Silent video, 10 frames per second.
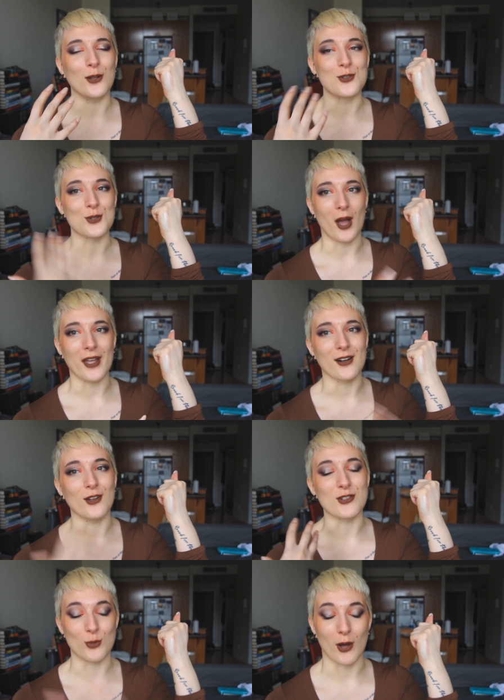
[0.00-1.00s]
I'll try it,
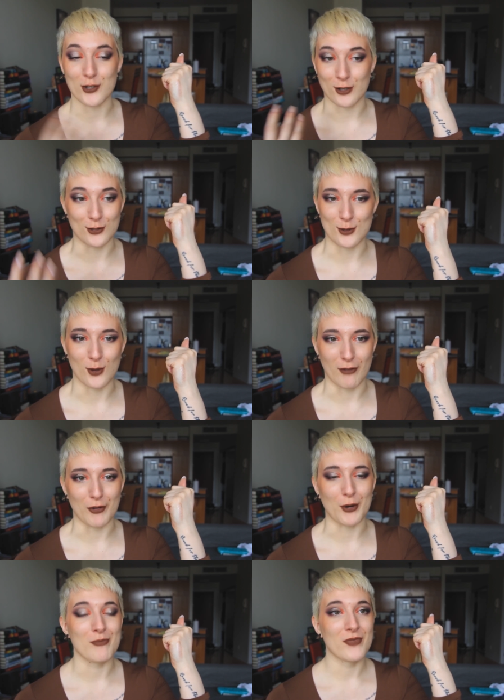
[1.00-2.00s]
I'll swatch it, I'll do
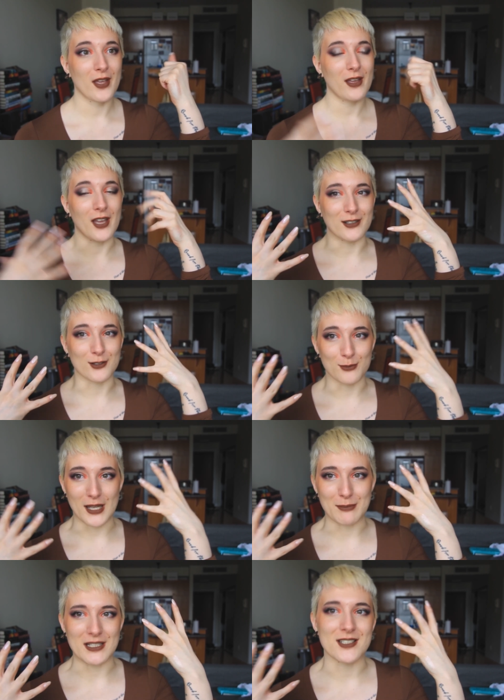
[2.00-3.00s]
whatever and it'll
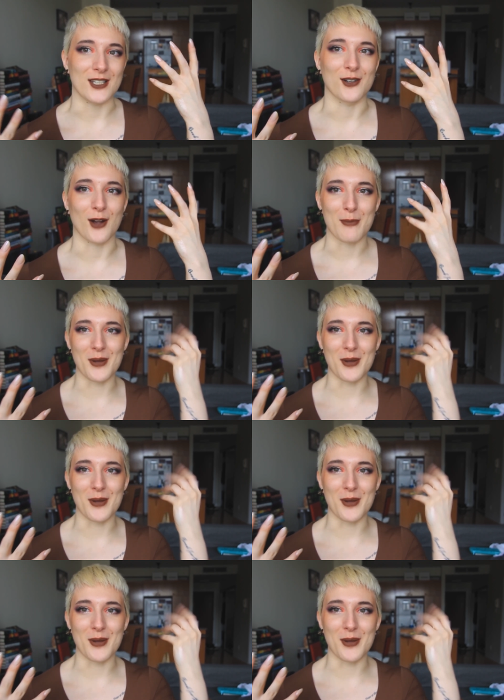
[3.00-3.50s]
make me tear up.